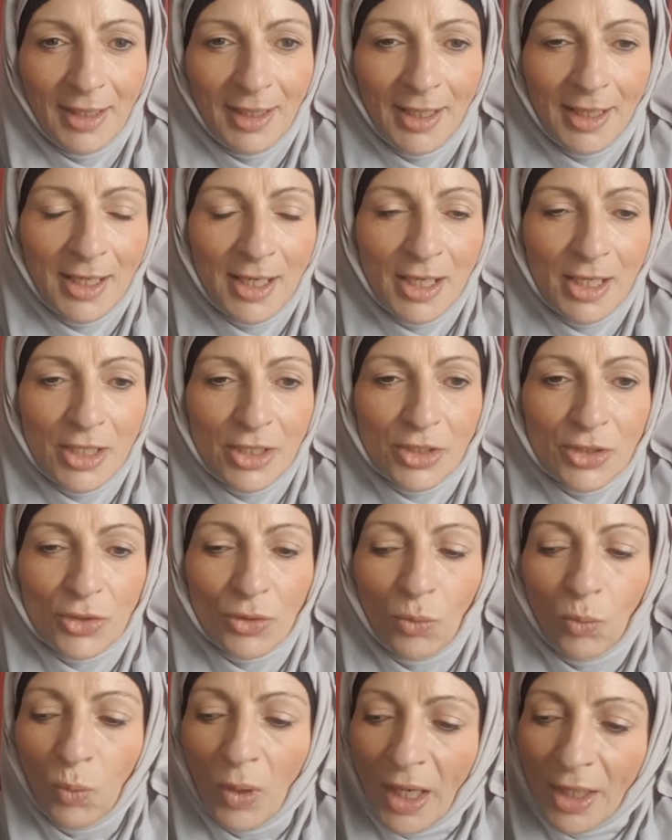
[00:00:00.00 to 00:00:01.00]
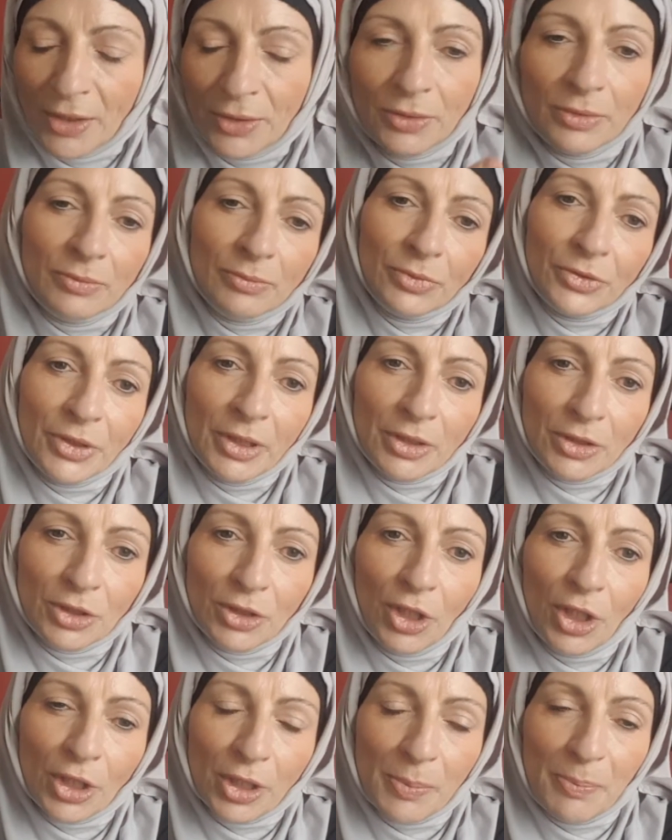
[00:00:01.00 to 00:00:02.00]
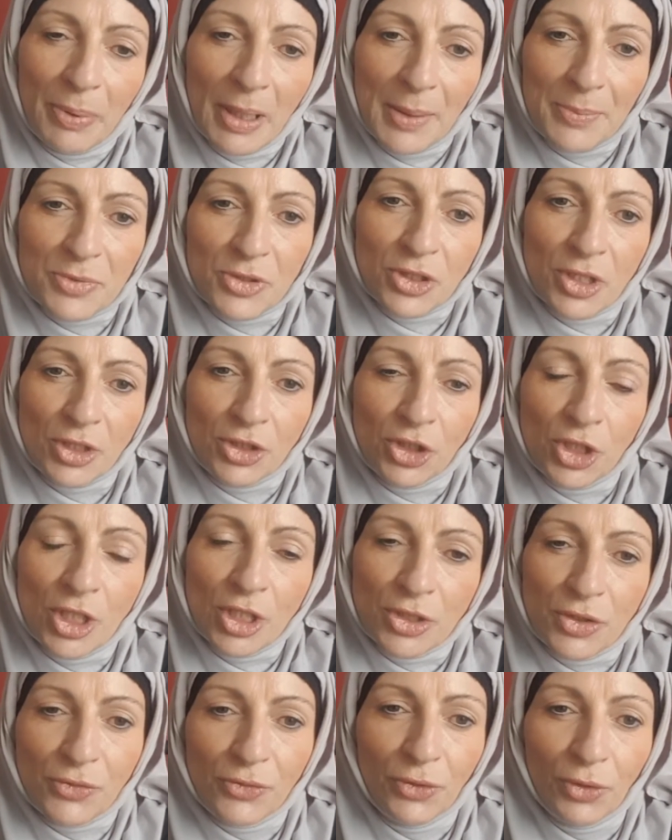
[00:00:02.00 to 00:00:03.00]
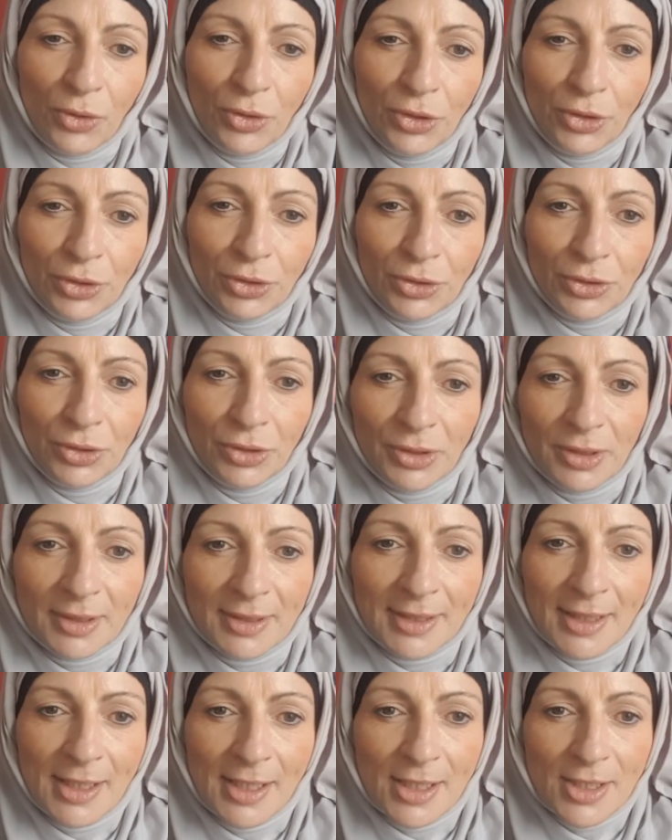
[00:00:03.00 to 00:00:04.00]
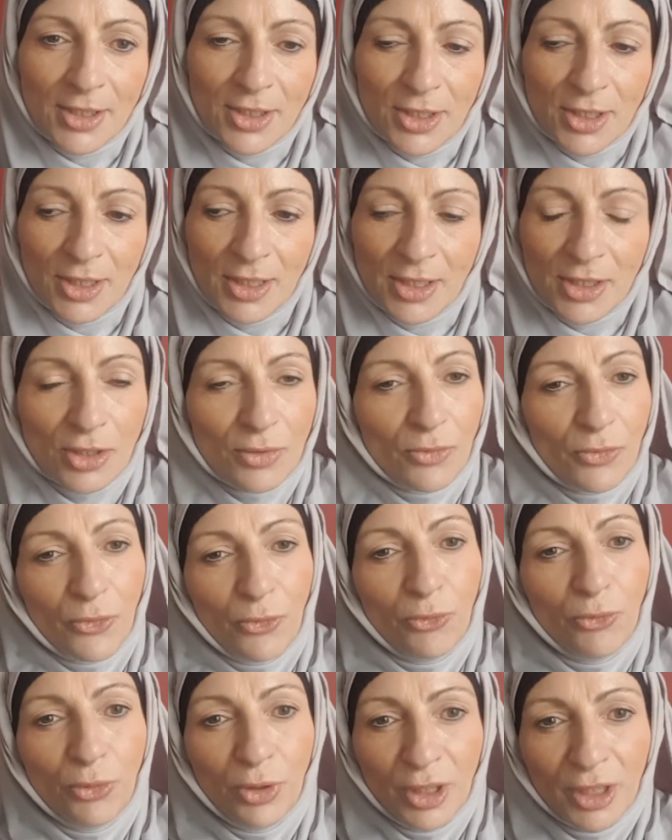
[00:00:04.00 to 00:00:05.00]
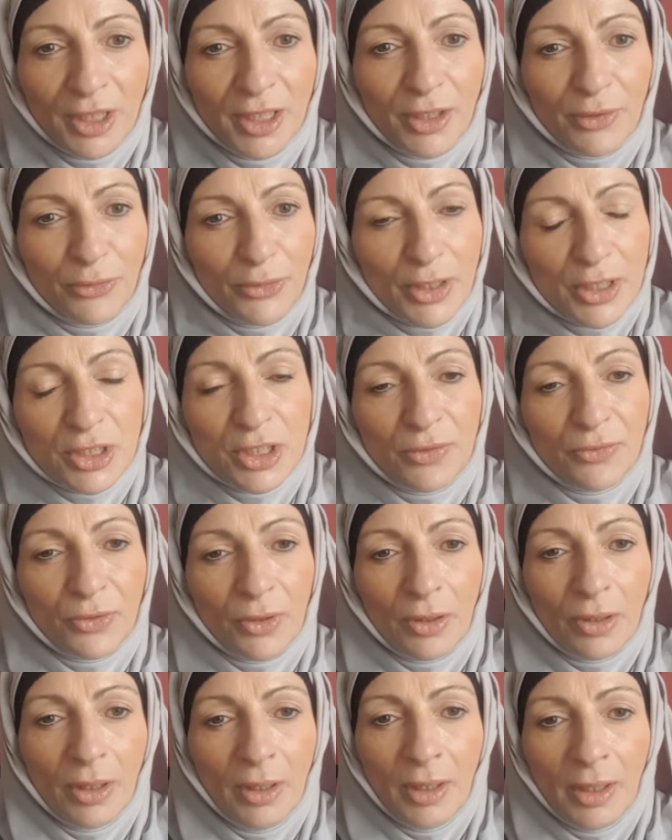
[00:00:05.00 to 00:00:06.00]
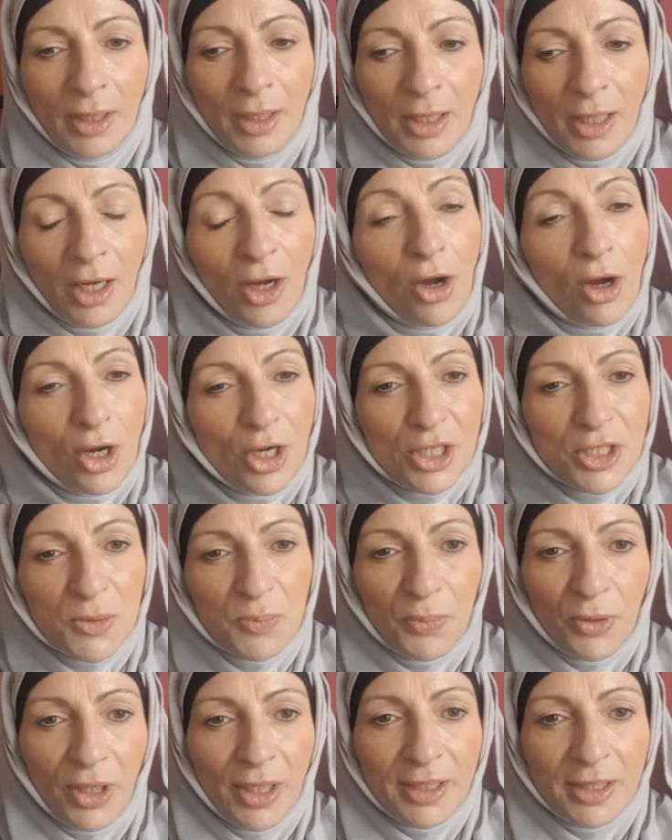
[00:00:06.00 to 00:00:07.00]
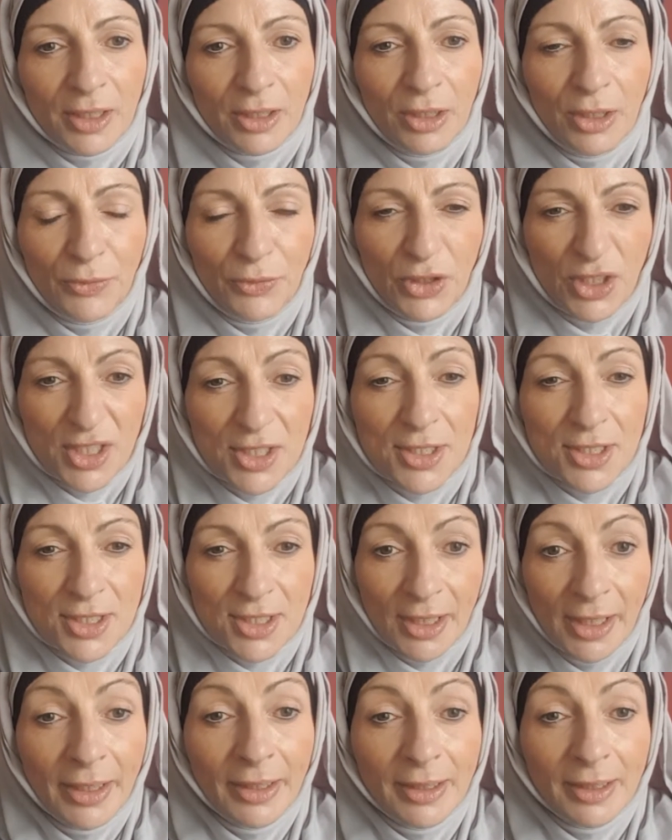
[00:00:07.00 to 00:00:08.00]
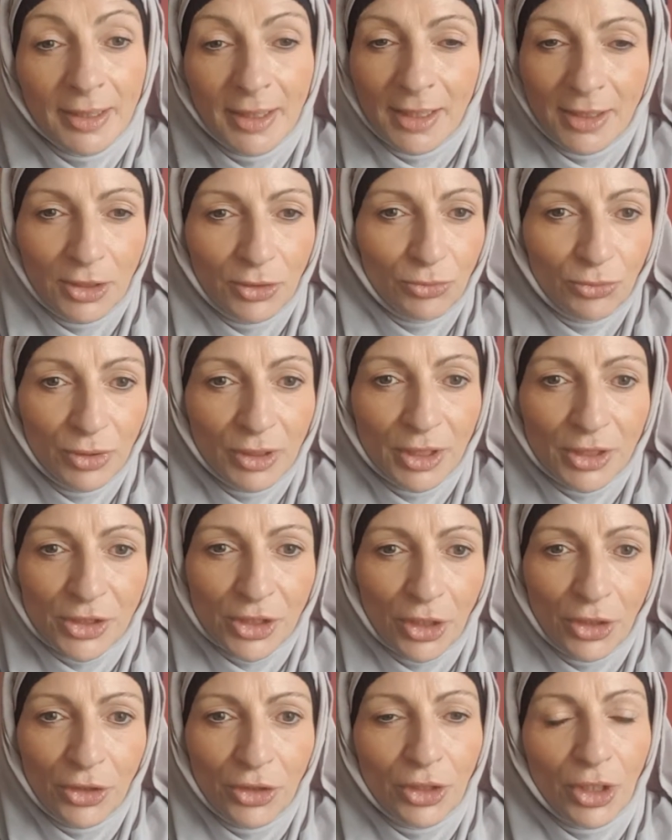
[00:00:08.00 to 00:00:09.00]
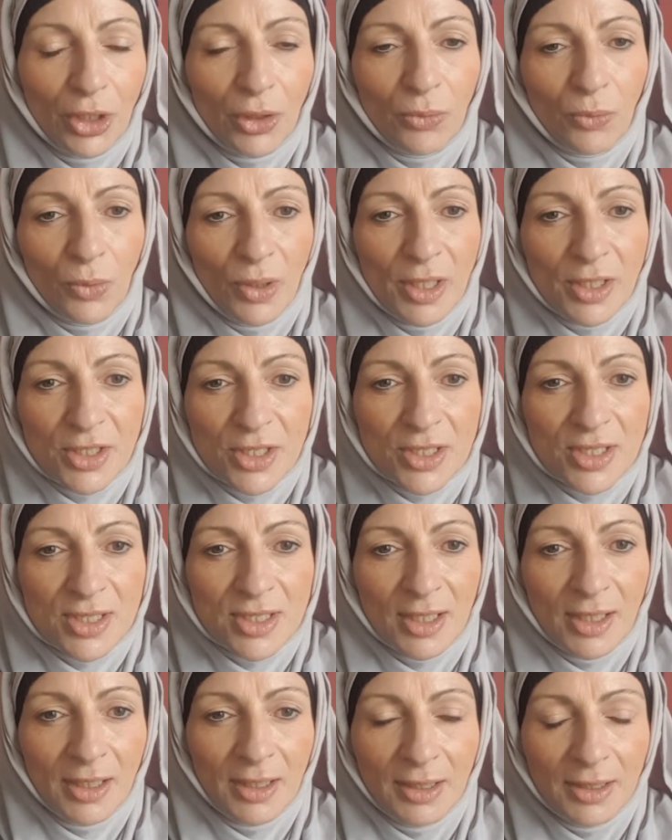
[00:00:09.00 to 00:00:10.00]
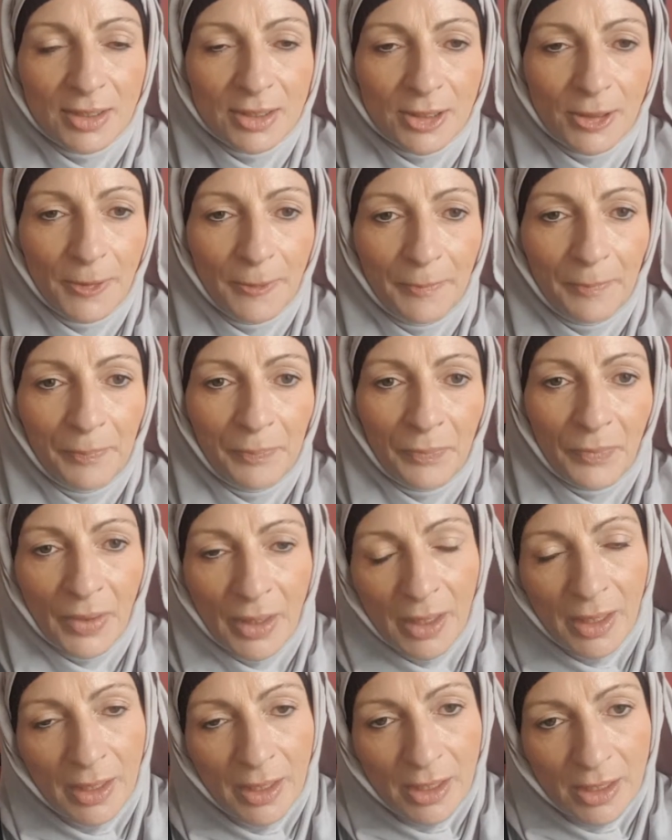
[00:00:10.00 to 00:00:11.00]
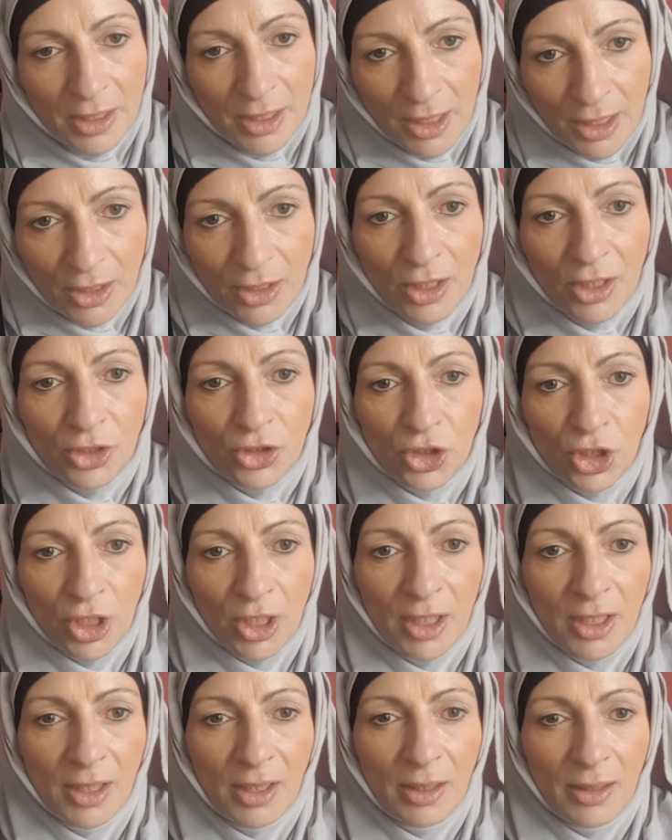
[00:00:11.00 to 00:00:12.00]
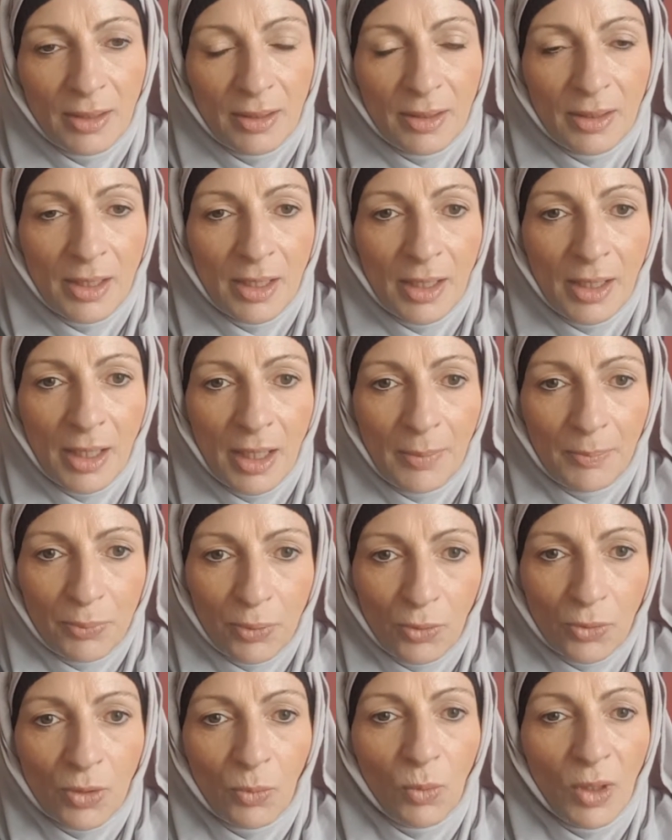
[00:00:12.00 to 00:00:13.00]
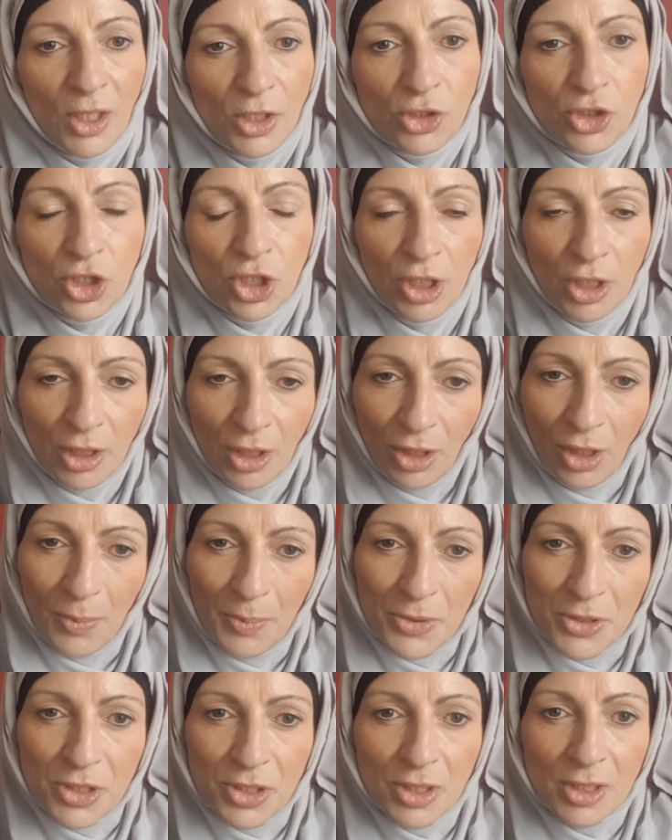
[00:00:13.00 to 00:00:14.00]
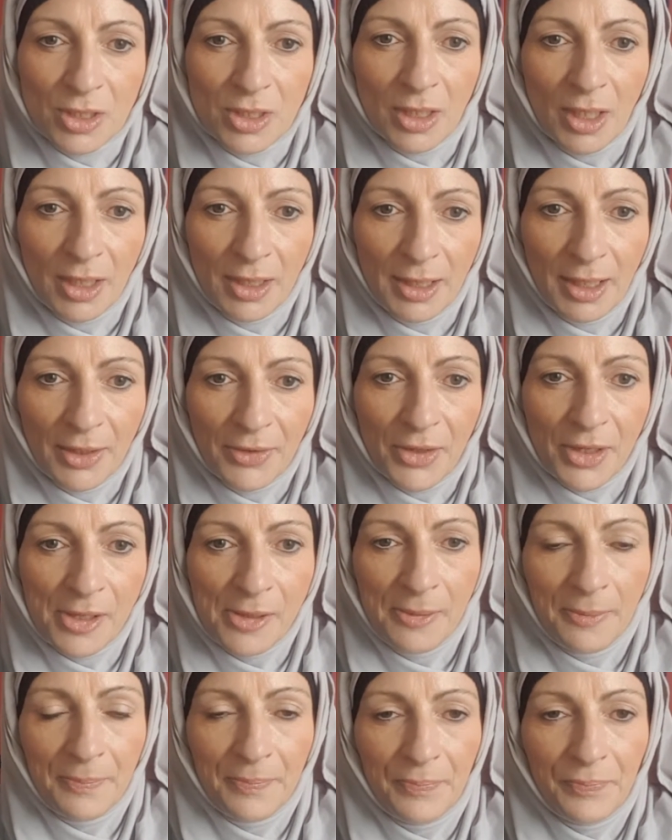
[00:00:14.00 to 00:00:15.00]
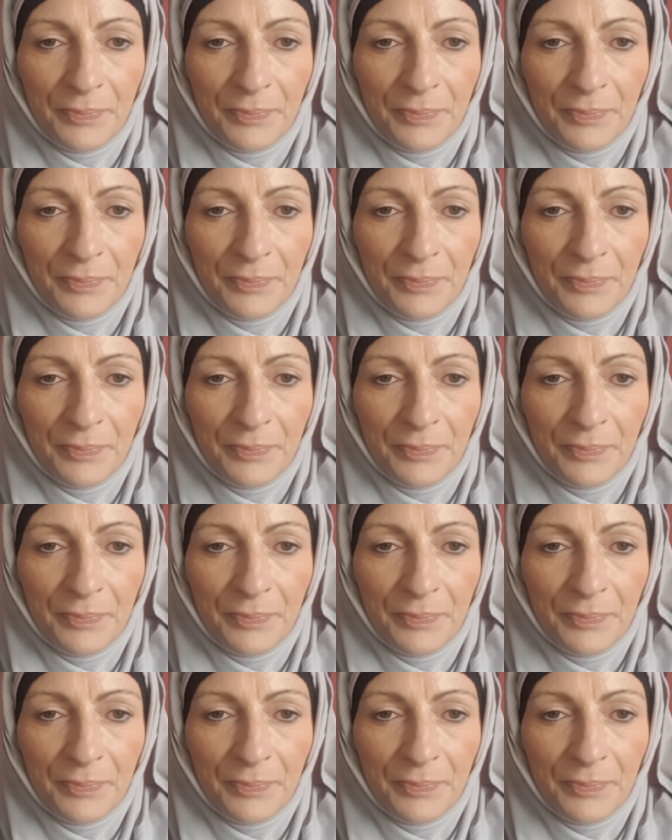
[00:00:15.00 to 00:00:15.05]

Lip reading: And one thing that I could perhaps suggest for you that is a really effective icebreaker if you're stuck and you really don't know where to start, get a chair and put one chair opposite another.